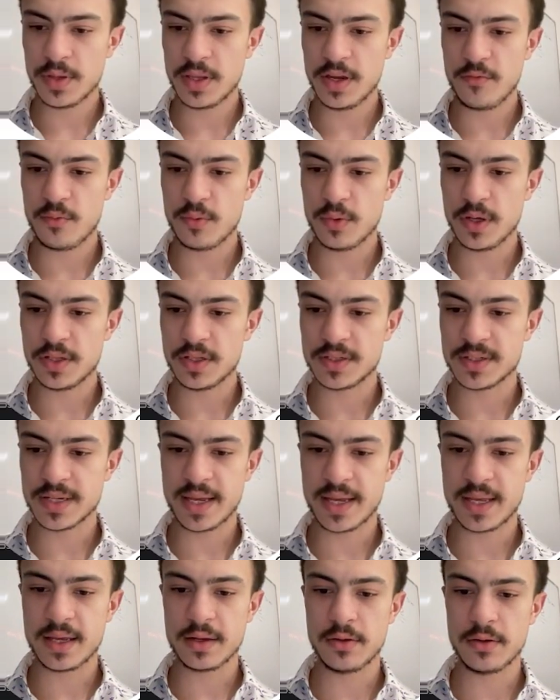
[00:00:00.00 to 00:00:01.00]
then if we were to
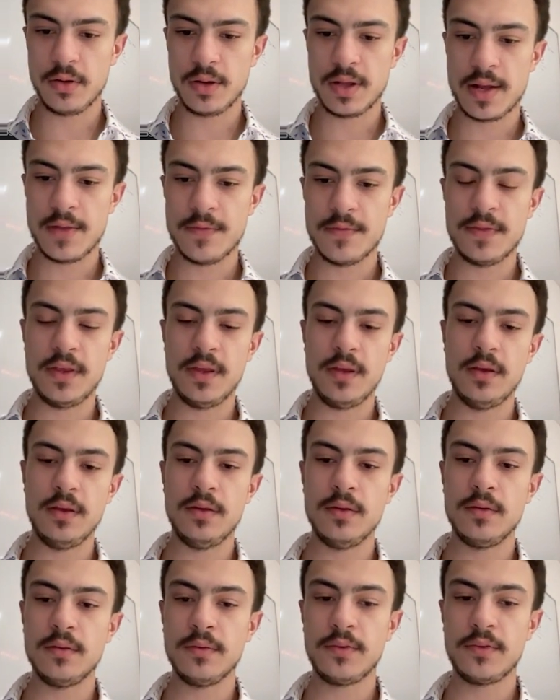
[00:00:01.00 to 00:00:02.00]
take a look at the
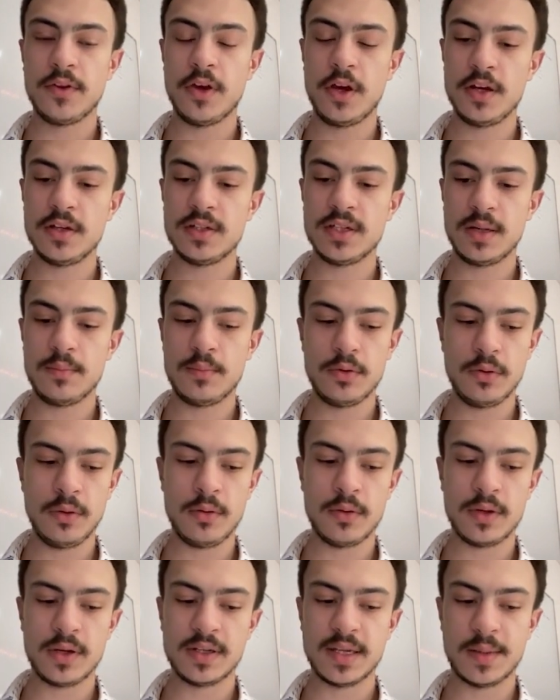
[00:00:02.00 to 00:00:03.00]
third
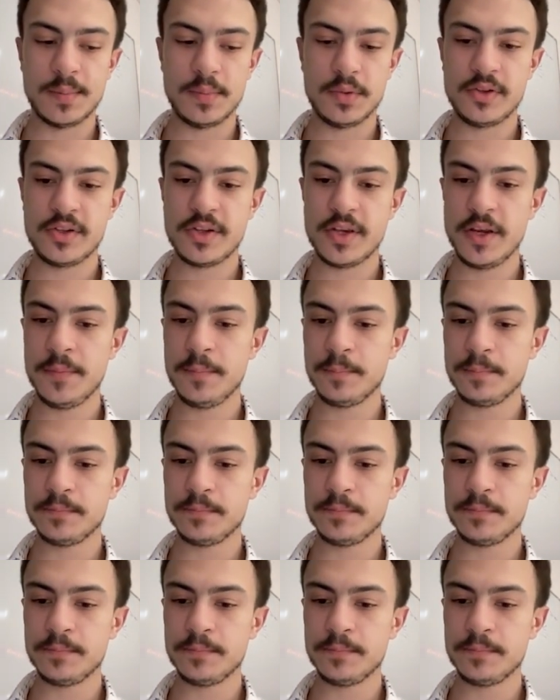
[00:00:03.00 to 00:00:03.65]
example, example C,